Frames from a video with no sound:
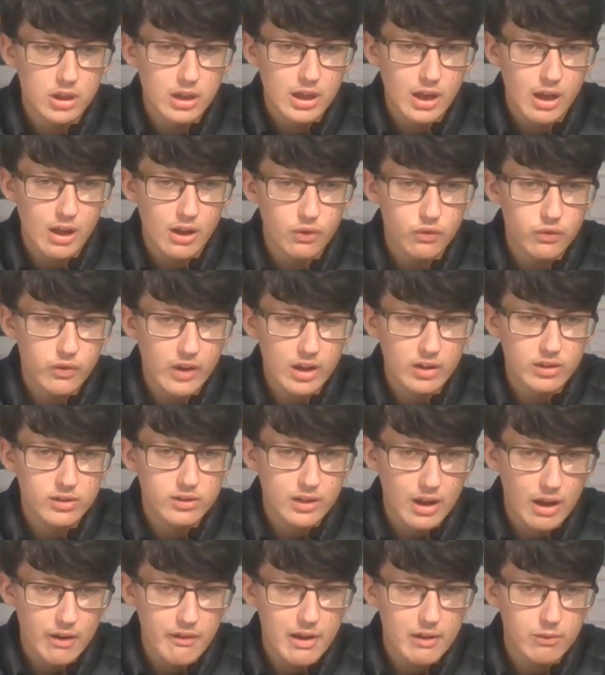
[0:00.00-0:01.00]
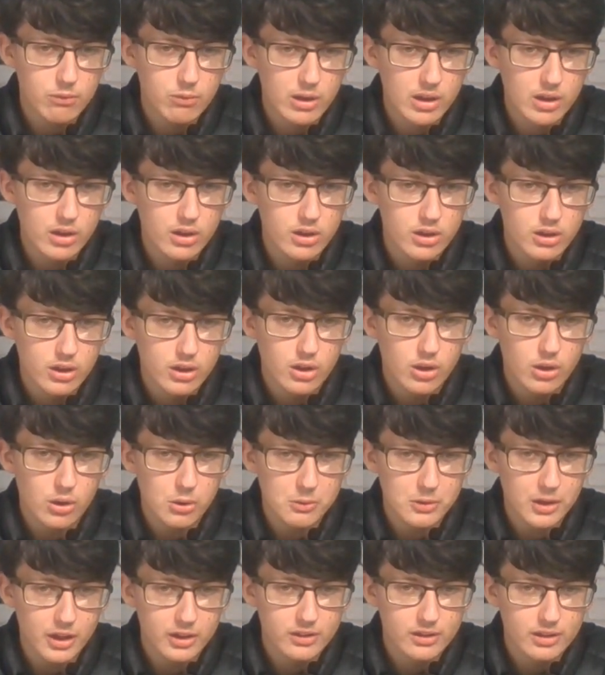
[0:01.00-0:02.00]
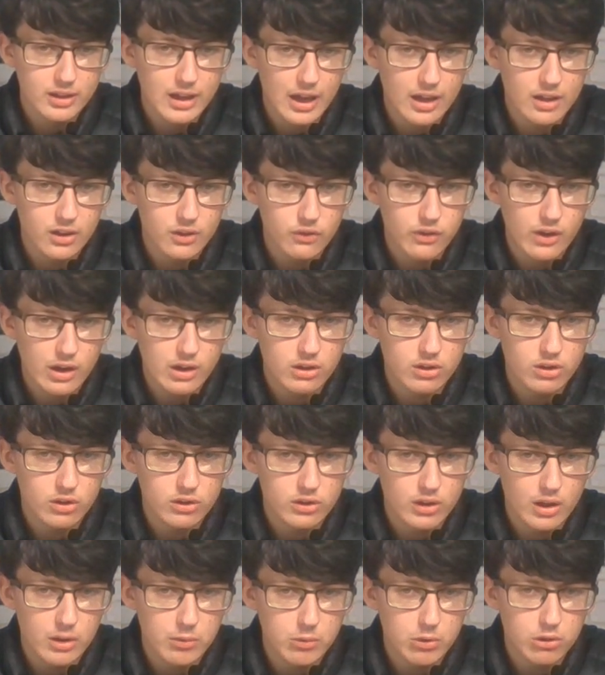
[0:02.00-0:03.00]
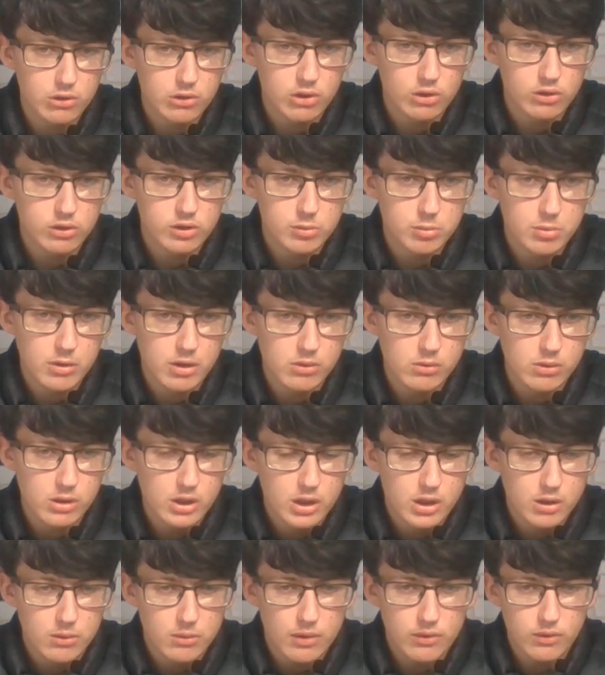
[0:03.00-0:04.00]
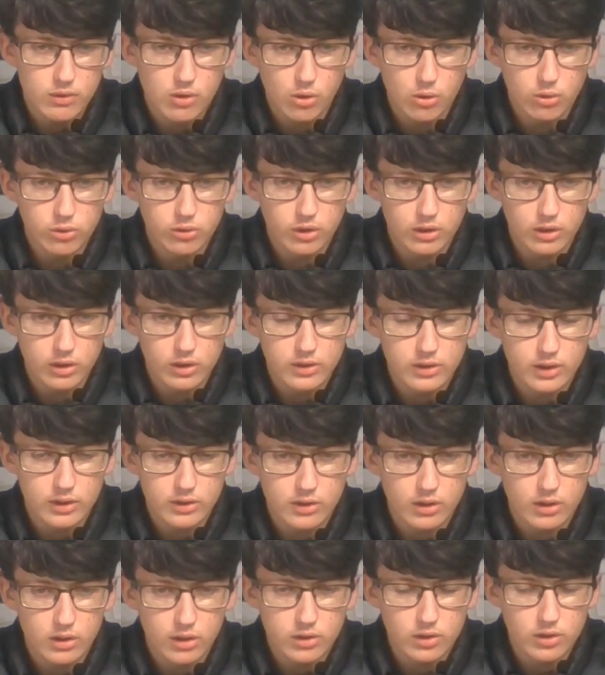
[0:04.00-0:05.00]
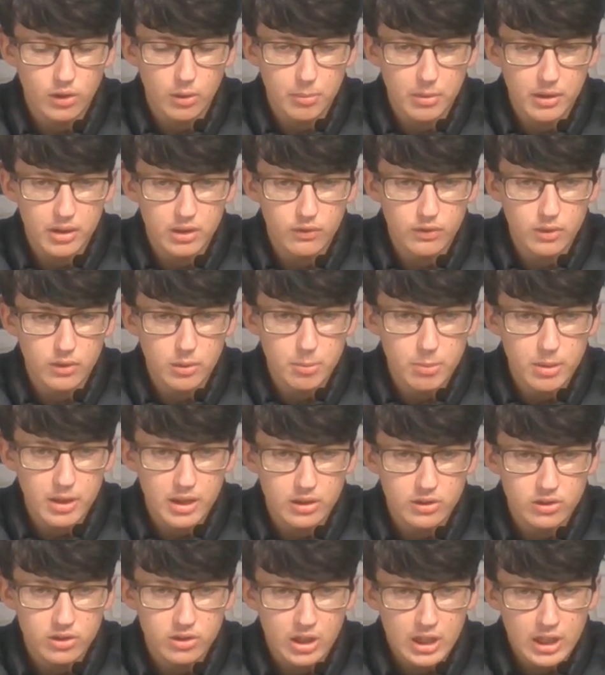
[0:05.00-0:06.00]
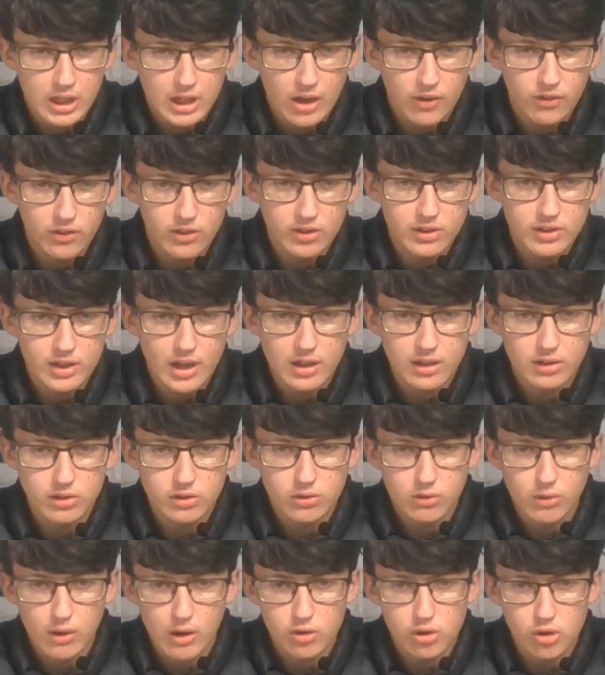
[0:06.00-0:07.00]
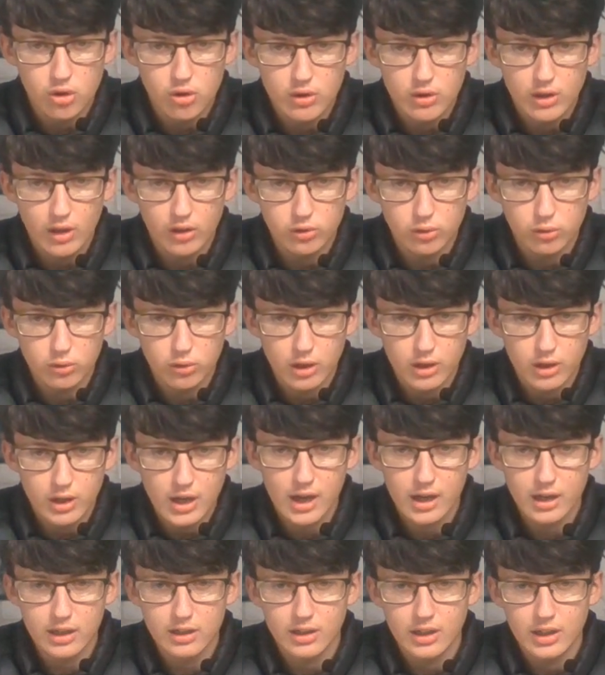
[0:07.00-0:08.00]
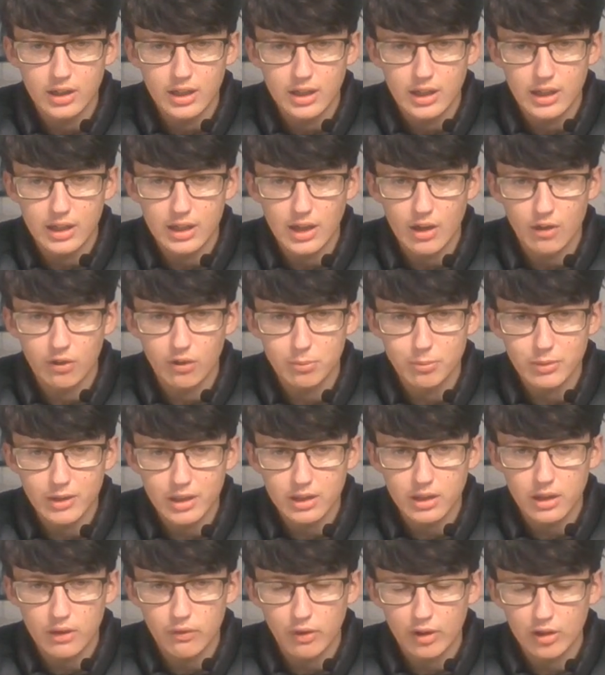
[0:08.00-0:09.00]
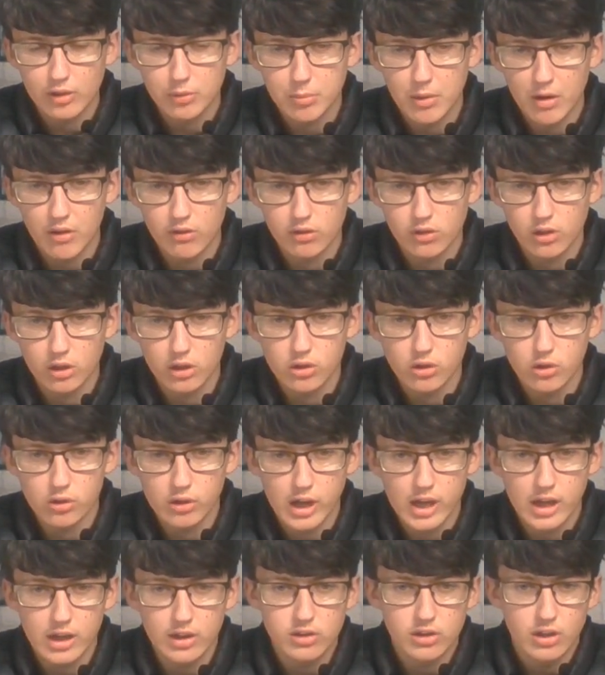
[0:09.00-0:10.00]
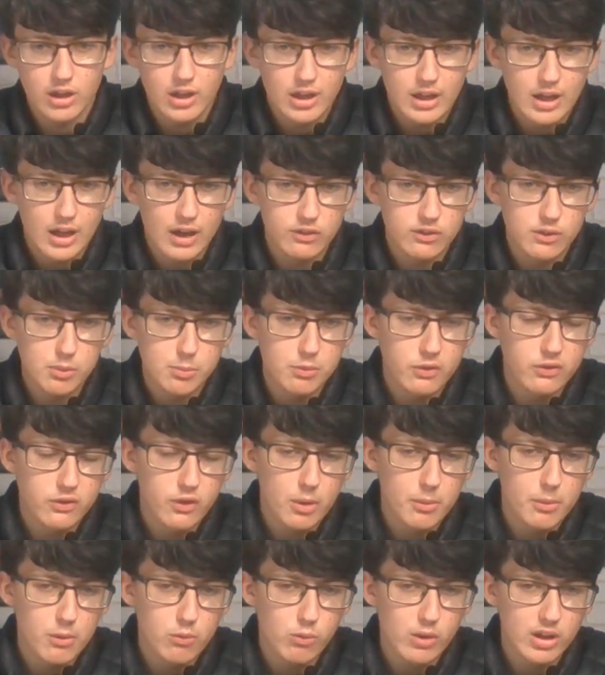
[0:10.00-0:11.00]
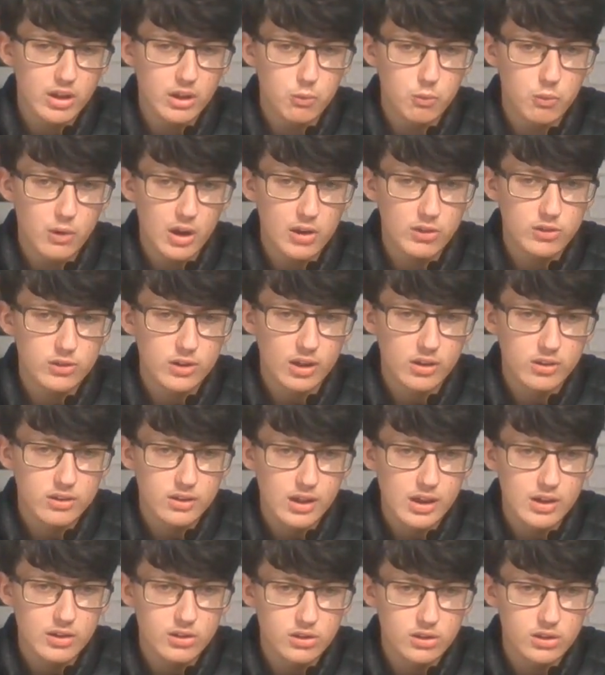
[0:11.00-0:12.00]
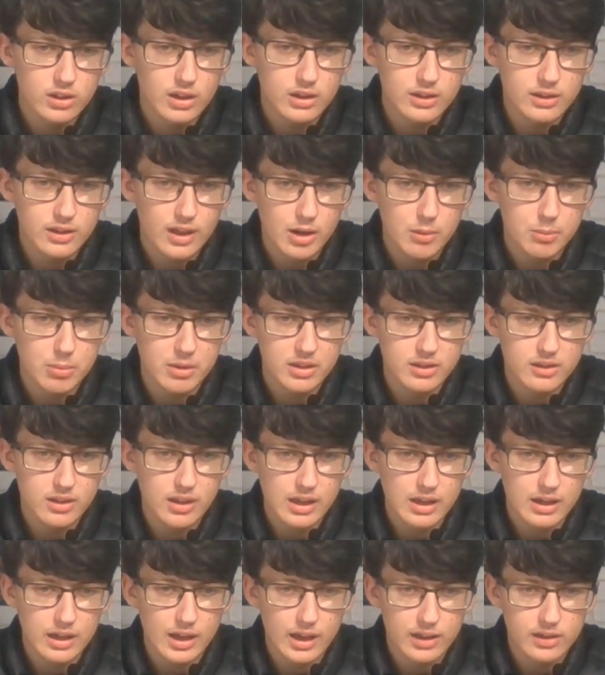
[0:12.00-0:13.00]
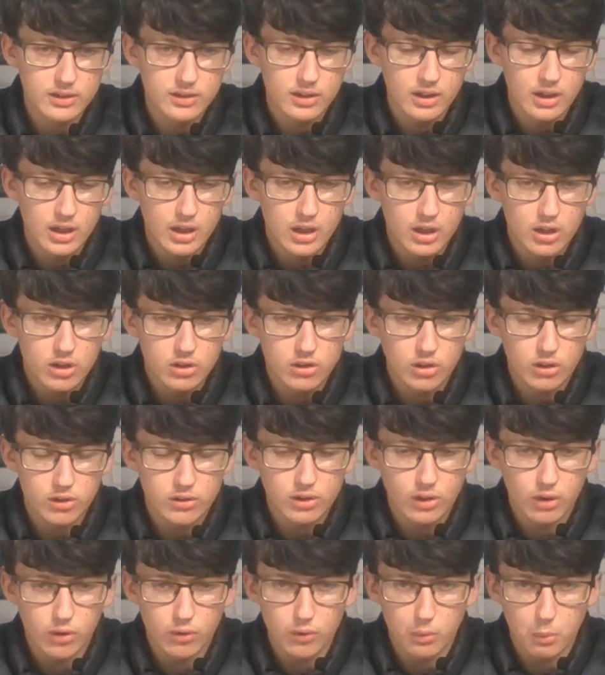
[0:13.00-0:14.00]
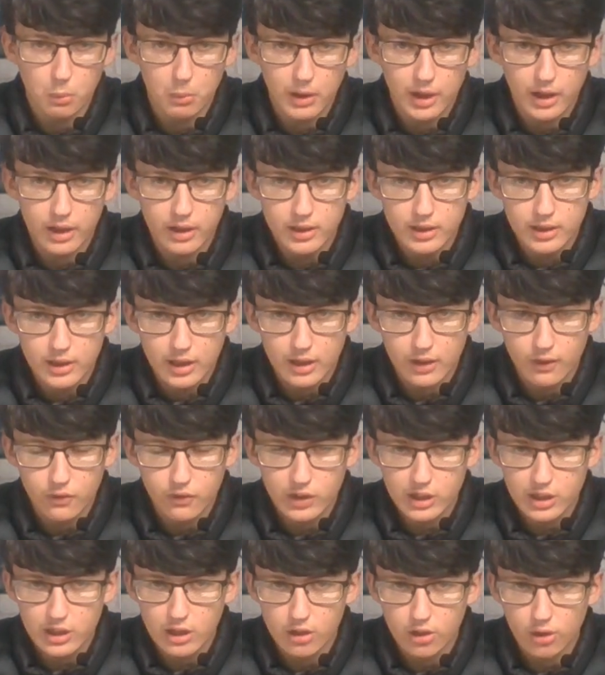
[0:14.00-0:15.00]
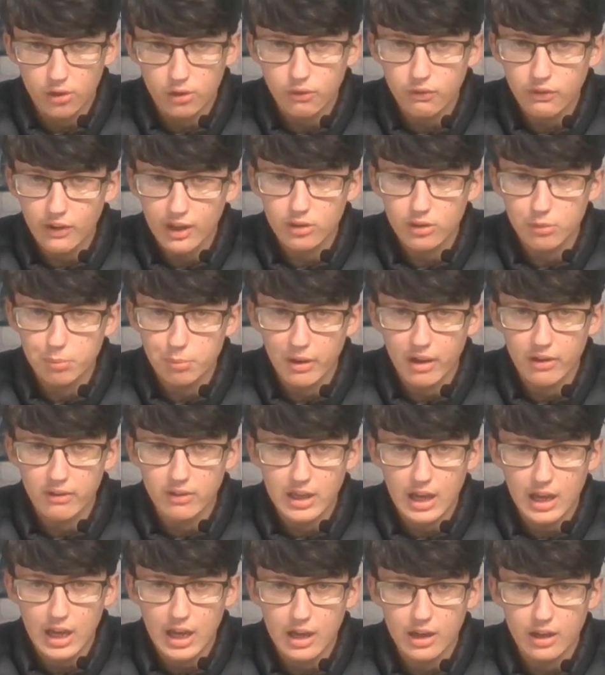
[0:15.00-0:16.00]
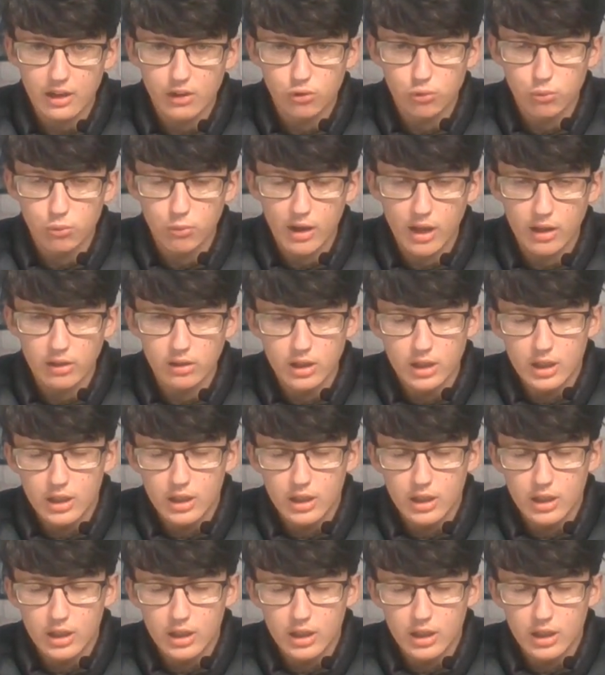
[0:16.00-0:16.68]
He's fast, direct winger who likes to get defenders and will contribute with goals and assists at the top end of the pitch. Having started his career at Newcastle United, he now has plenty of experience at a young age after performing well in Wales last season and helping TNS to silverware." And I think he got the Fans Player of the Year as well.